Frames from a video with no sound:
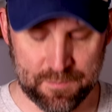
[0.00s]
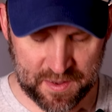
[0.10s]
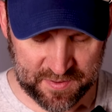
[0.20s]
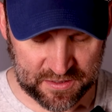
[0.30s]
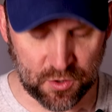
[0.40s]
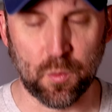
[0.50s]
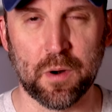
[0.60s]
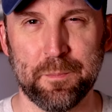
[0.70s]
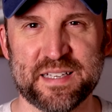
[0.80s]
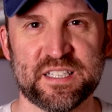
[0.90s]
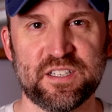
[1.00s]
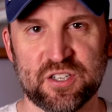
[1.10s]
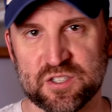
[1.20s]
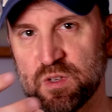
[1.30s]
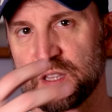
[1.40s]
maybe a little more busy,
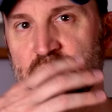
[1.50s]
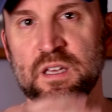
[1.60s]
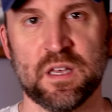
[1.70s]
just with the